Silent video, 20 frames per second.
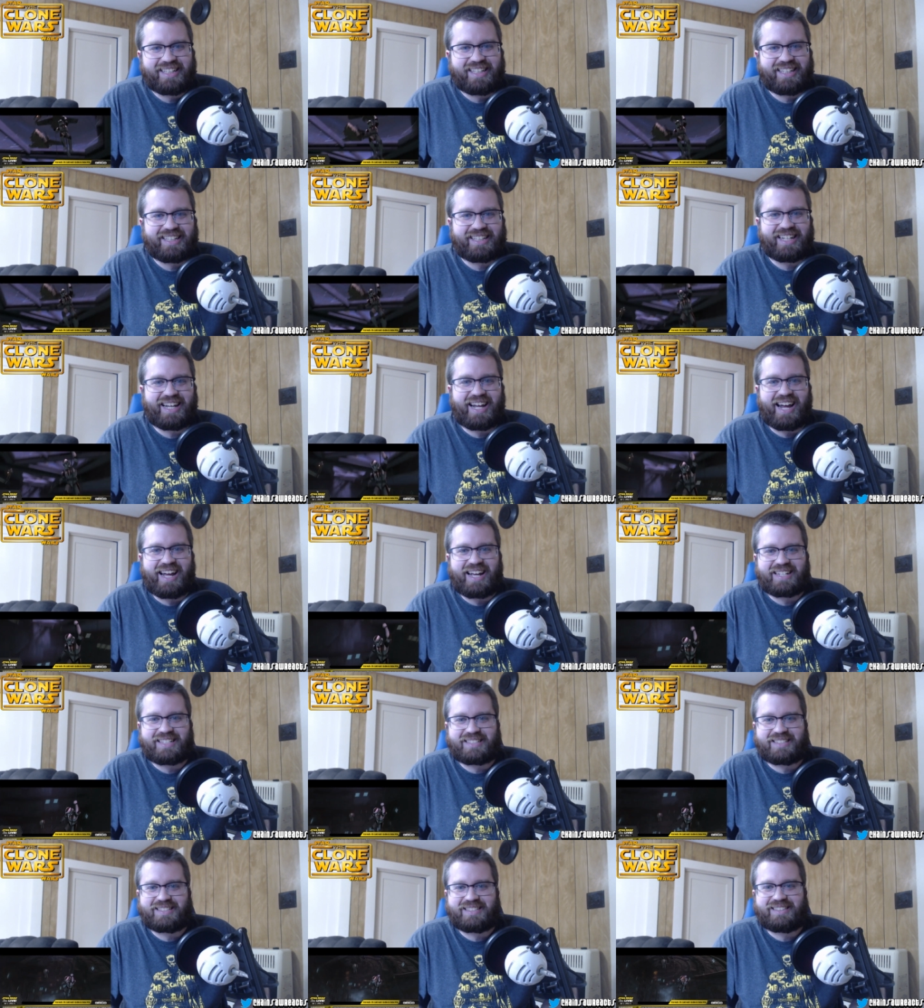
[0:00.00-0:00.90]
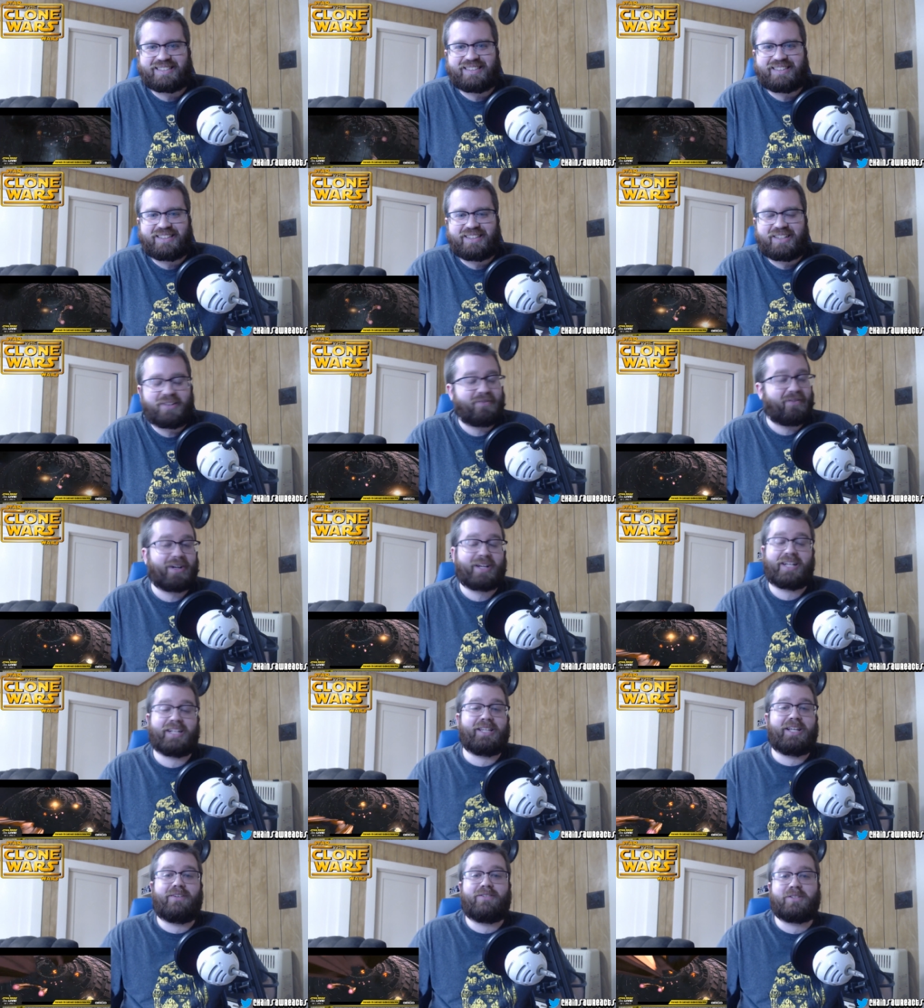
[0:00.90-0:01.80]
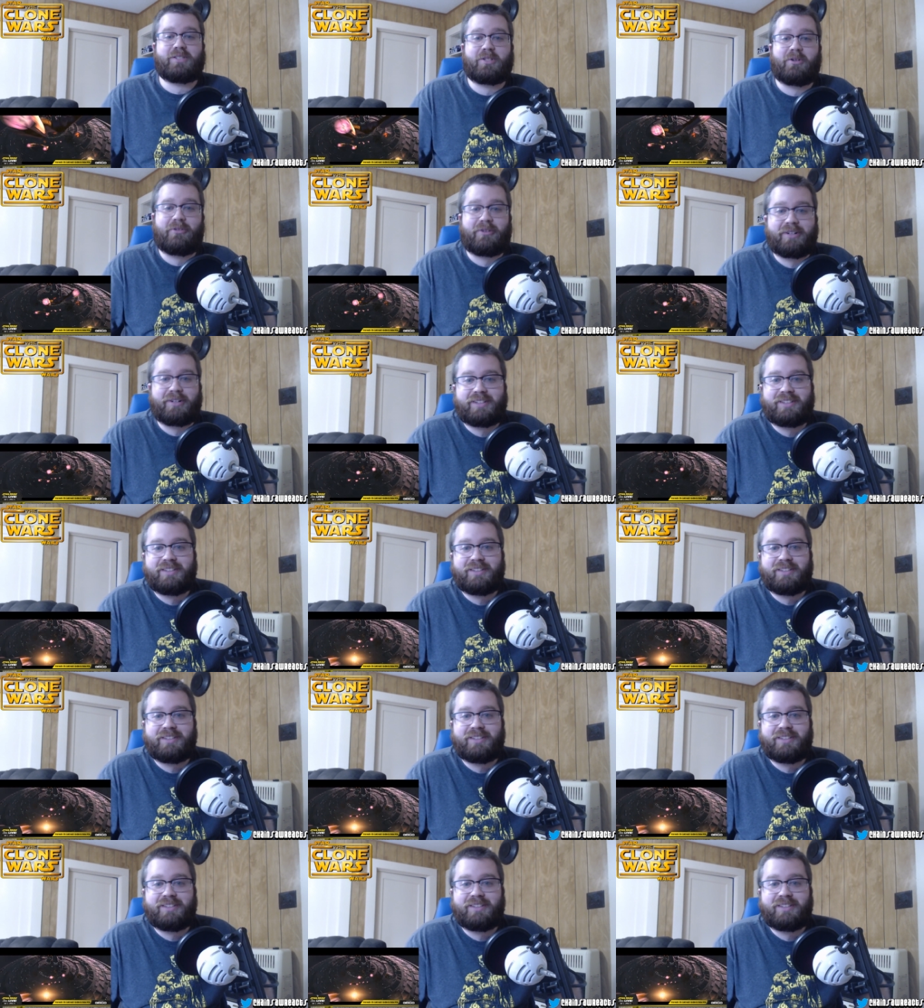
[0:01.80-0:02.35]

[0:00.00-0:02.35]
Yes, fucking love Ahsoka.